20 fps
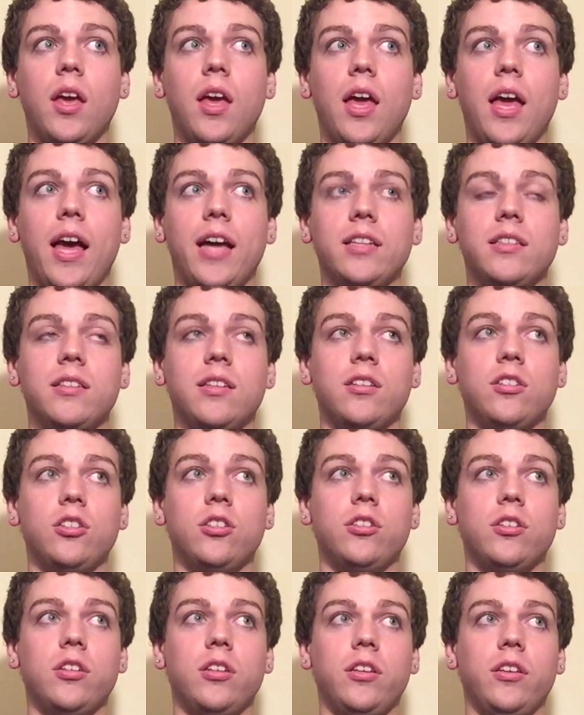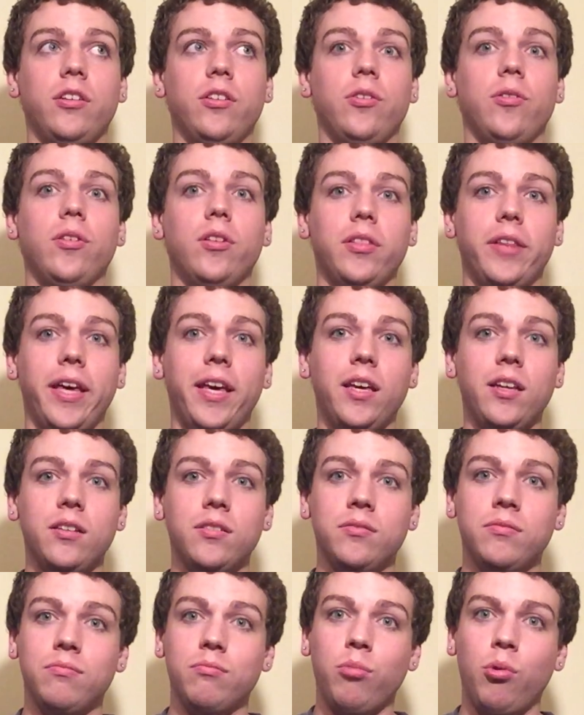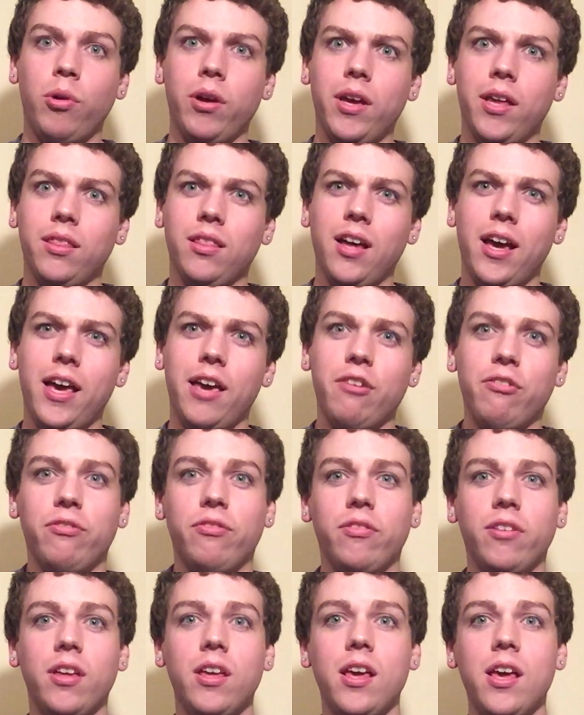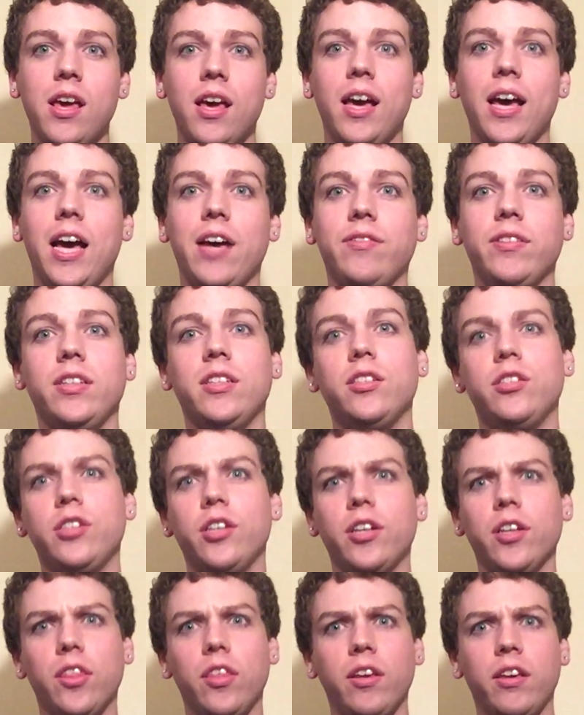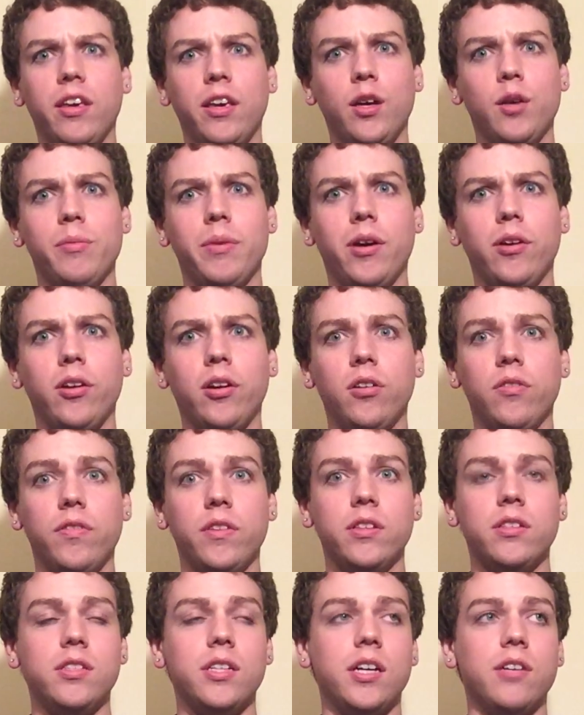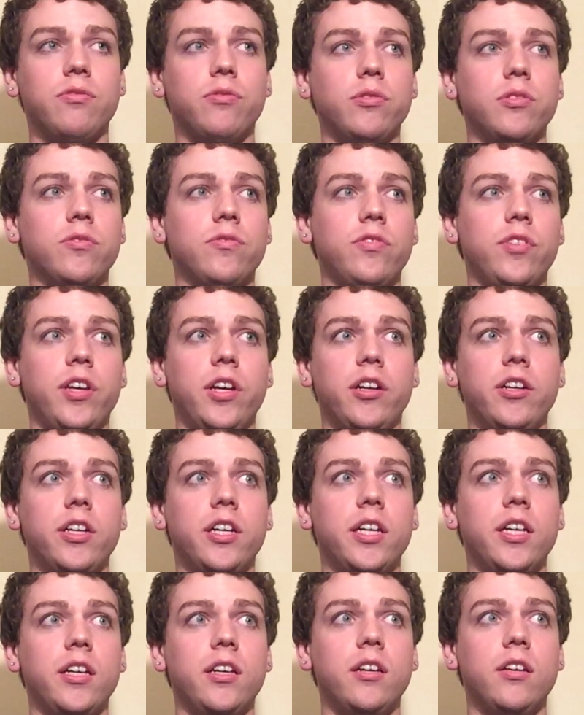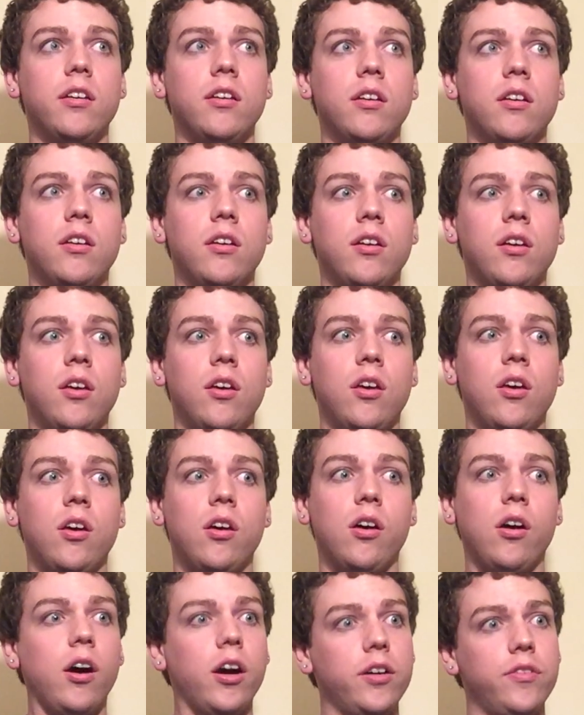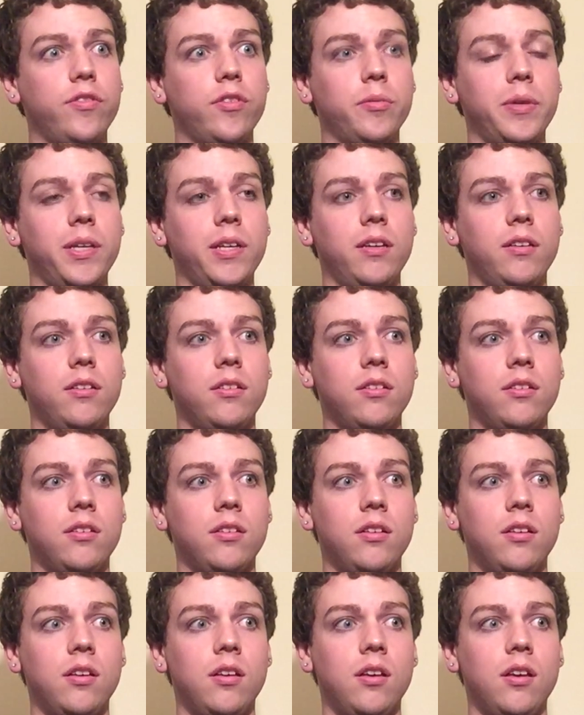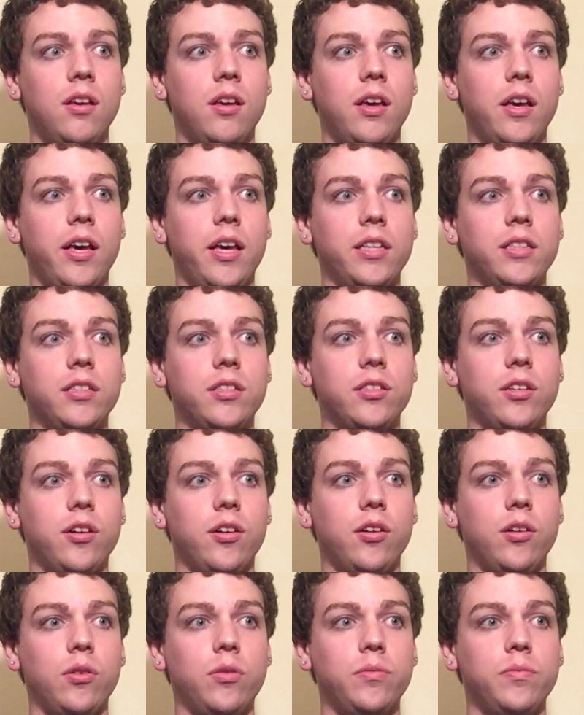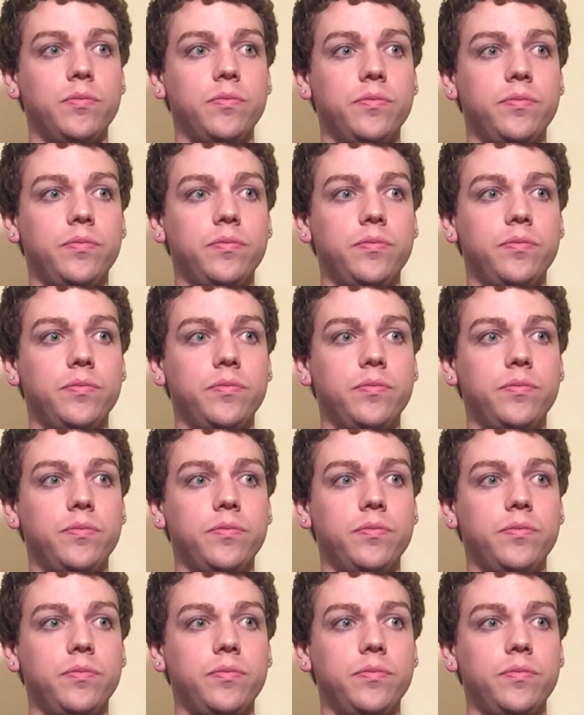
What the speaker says: at such, a late point in life, having to start thinking about all of this stuff was very hard for me. And so,